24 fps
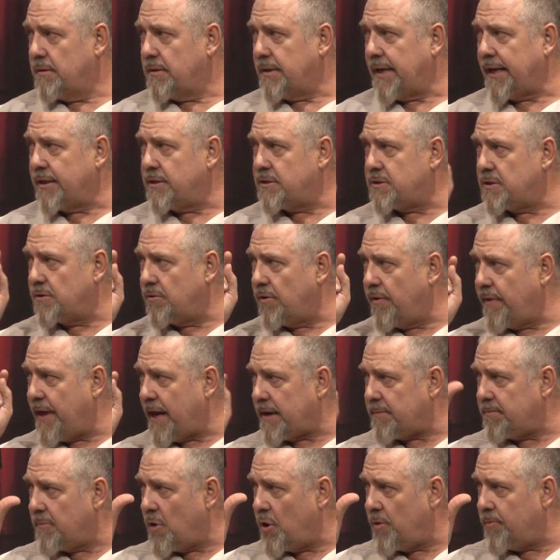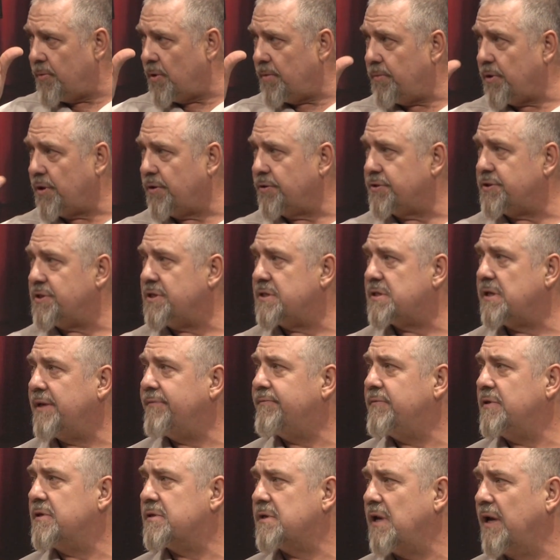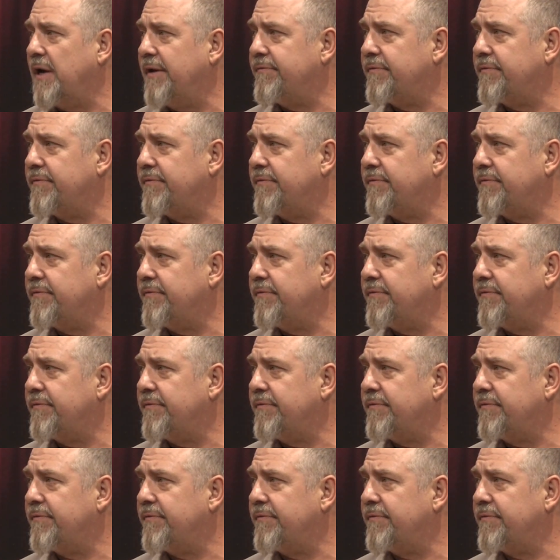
until that moment, because he's lived his life